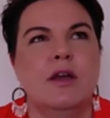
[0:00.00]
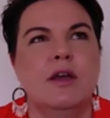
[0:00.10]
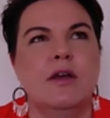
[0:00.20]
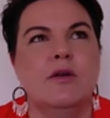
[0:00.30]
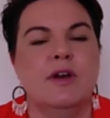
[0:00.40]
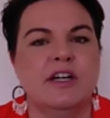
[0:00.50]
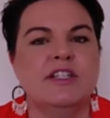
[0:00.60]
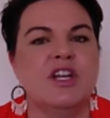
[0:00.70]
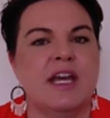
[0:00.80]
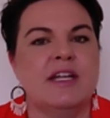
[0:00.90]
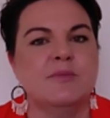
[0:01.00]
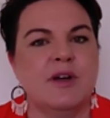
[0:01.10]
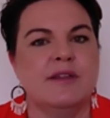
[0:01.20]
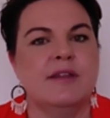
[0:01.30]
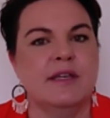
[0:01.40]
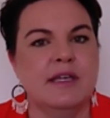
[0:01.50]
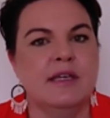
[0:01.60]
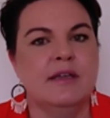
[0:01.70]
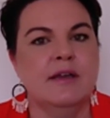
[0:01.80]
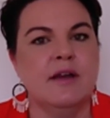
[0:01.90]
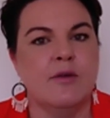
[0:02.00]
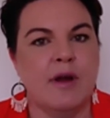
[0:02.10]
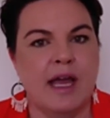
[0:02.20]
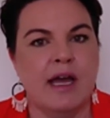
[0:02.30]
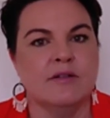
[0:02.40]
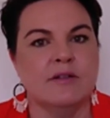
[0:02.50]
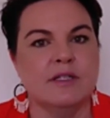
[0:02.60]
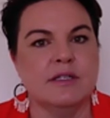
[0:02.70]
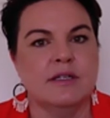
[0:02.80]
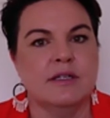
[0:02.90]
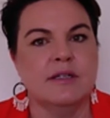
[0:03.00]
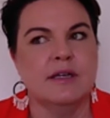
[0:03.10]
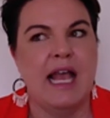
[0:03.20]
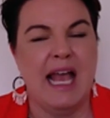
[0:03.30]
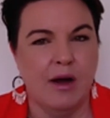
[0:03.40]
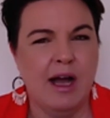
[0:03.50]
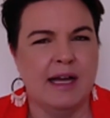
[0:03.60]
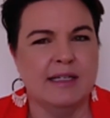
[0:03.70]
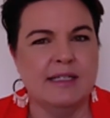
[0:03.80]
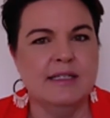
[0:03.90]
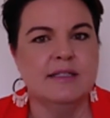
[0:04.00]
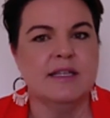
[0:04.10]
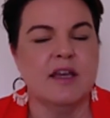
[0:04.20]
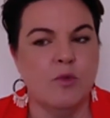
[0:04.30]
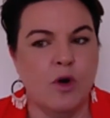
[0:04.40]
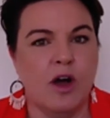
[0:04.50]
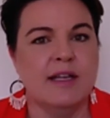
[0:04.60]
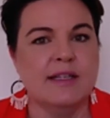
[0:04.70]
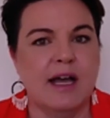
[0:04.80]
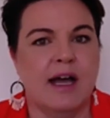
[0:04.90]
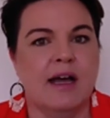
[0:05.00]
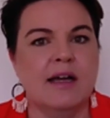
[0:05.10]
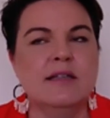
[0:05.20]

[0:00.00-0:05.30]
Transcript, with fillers: when I change my thinking around how hard it is and why it's hard,